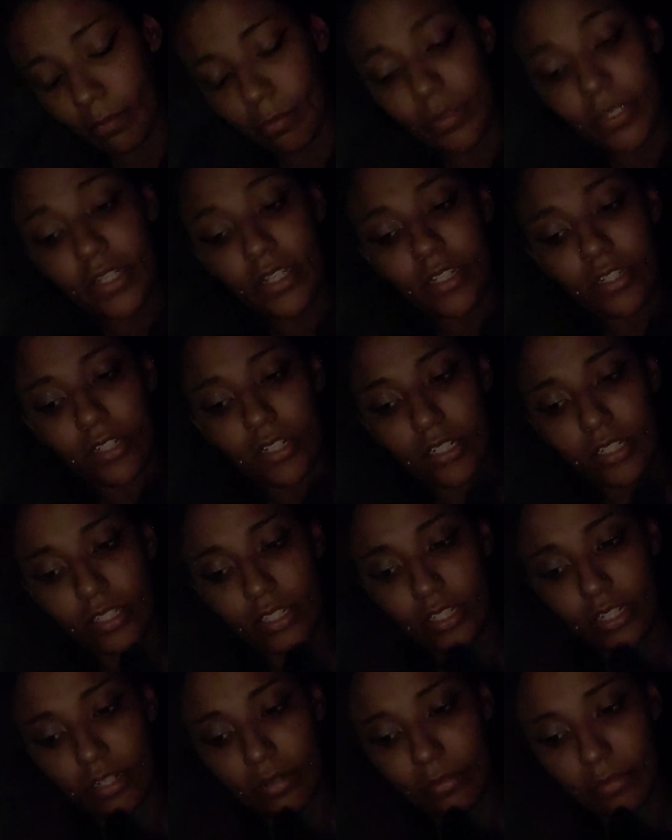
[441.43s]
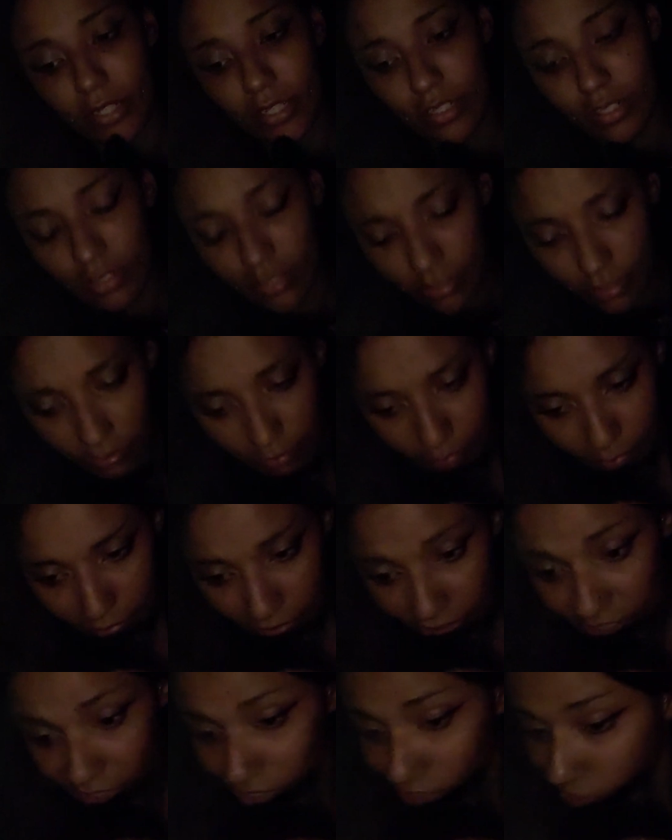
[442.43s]
be interested in me
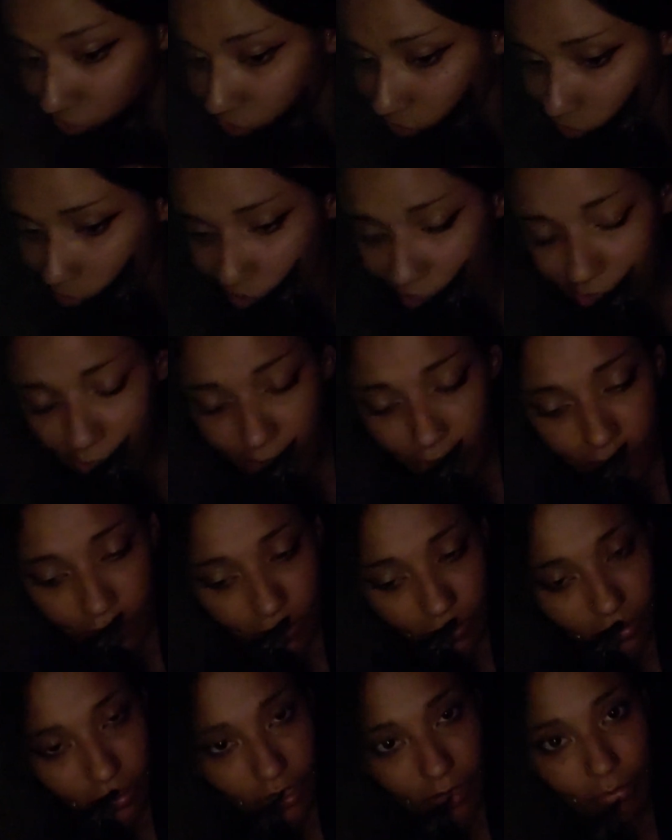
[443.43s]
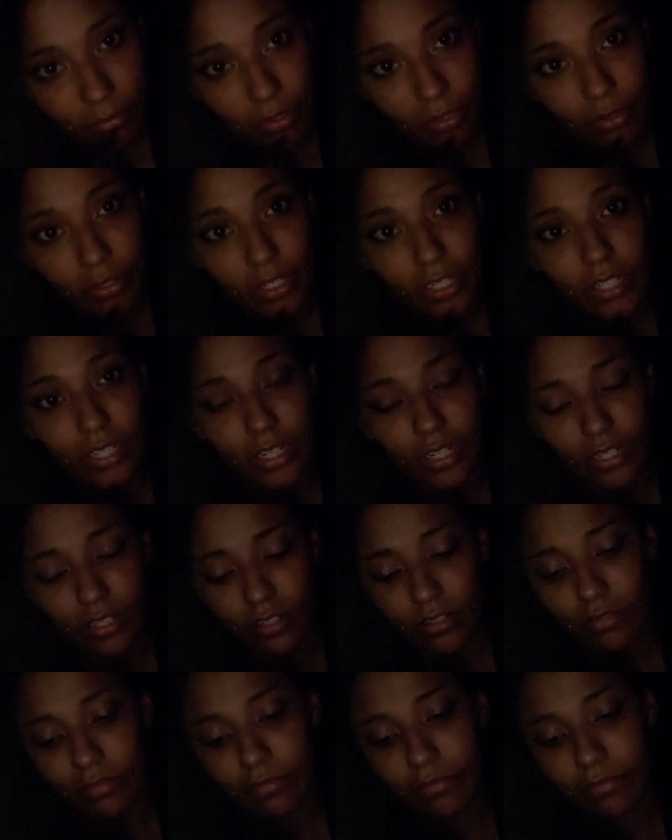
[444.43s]
because I'm low key like